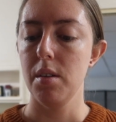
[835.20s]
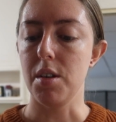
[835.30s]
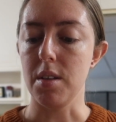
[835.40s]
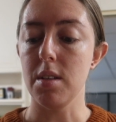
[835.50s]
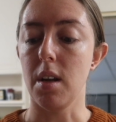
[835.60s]

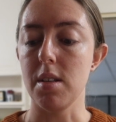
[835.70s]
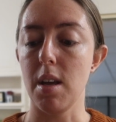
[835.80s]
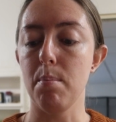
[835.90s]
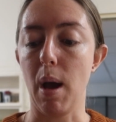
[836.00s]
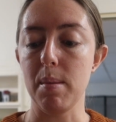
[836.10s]
Jessie's only
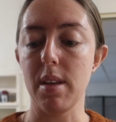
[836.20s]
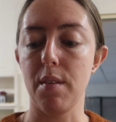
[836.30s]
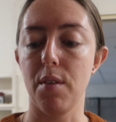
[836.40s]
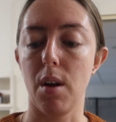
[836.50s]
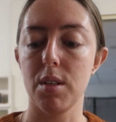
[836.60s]
sent babysat
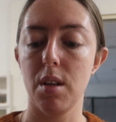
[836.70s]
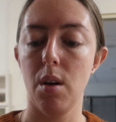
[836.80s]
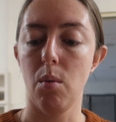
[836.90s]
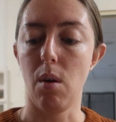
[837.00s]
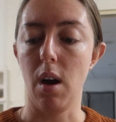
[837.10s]
for us
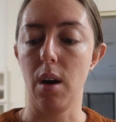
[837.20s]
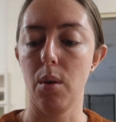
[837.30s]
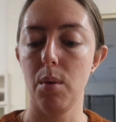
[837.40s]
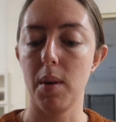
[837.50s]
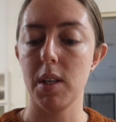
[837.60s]
while
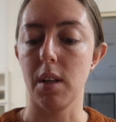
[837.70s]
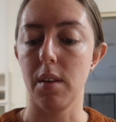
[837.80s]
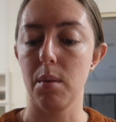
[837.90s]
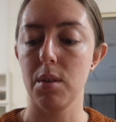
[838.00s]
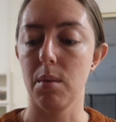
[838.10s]
we went and done
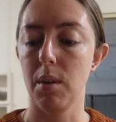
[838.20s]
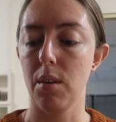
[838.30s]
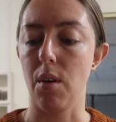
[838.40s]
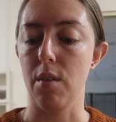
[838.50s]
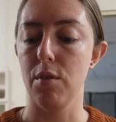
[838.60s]
that, which I'm really
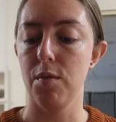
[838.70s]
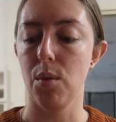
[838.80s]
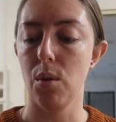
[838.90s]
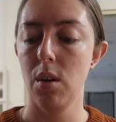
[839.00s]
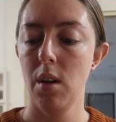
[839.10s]
grateful
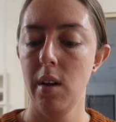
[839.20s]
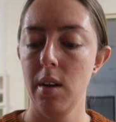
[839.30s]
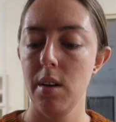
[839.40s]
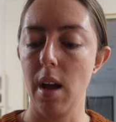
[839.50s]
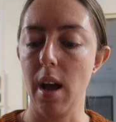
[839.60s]
for.
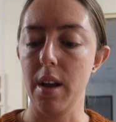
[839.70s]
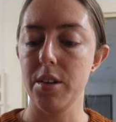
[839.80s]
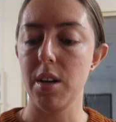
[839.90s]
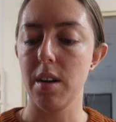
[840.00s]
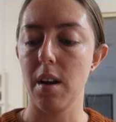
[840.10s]
And
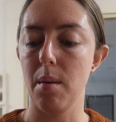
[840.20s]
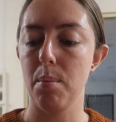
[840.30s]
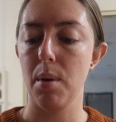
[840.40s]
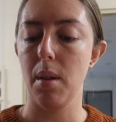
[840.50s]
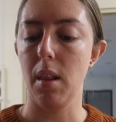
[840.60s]
she ended up
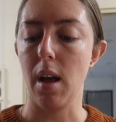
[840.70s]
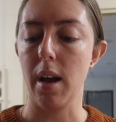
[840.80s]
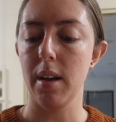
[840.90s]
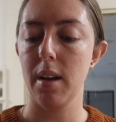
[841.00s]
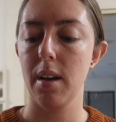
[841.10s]

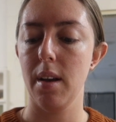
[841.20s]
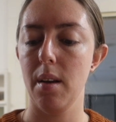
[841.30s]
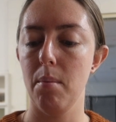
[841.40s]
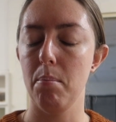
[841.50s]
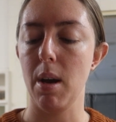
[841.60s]
like
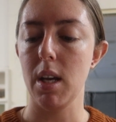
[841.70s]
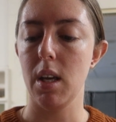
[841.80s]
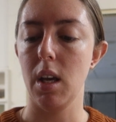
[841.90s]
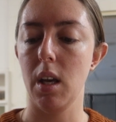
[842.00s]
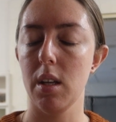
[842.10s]

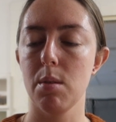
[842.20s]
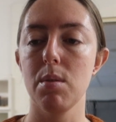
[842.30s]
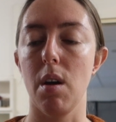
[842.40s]
making some